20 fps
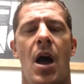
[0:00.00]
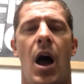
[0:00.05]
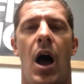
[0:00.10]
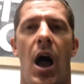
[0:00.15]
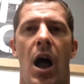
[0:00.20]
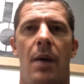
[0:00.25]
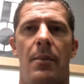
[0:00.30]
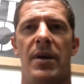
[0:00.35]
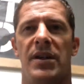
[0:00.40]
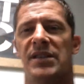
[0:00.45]

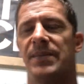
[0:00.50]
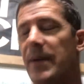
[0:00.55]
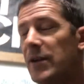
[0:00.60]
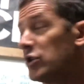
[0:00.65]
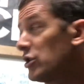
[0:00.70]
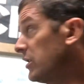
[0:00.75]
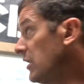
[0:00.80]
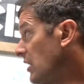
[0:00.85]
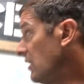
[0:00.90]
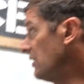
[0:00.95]

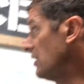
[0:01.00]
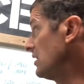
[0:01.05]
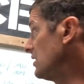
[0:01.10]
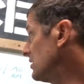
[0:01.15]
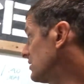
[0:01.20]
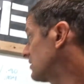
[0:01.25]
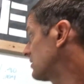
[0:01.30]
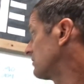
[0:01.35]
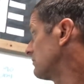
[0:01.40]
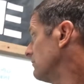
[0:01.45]
especially in
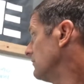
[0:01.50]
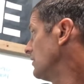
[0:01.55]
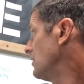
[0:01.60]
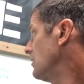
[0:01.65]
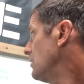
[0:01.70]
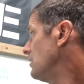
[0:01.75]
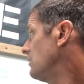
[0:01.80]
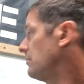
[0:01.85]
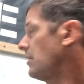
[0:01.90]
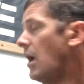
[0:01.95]
these
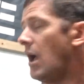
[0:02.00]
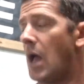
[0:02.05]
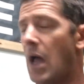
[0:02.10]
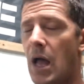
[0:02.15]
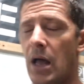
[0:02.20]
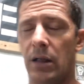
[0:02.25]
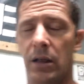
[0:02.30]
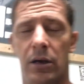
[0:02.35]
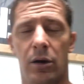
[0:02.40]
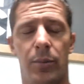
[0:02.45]

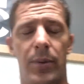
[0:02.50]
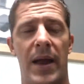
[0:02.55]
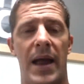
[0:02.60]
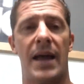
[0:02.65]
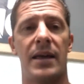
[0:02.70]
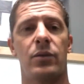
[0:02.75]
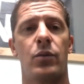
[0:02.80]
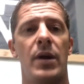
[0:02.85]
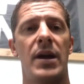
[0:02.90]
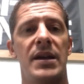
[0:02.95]
little
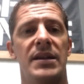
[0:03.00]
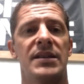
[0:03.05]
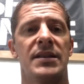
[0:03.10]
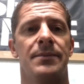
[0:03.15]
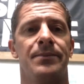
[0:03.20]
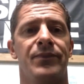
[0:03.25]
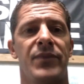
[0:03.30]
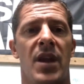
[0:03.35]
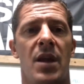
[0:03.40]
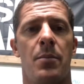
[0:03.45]

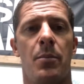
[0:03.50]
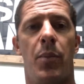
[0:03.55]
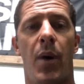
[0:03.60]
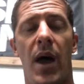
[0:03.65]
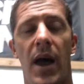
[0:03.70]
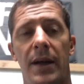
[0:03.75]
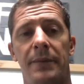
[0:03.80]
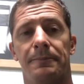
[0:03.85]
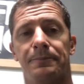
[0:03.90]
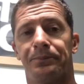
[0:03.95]
pathways.
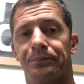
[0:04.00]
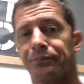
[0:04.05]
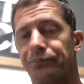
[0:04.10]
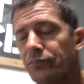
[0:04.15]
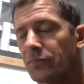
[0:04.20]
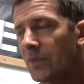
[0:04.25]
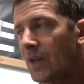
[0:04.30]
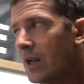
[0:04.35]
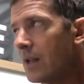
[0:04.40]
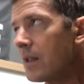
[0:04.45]
But
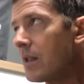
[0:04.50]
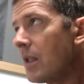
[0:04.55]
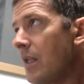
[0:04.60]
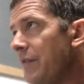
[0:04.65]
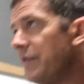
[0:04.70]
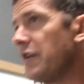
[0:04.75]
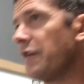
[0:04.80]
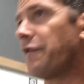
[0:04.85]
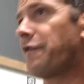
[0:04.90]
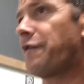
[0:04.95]
the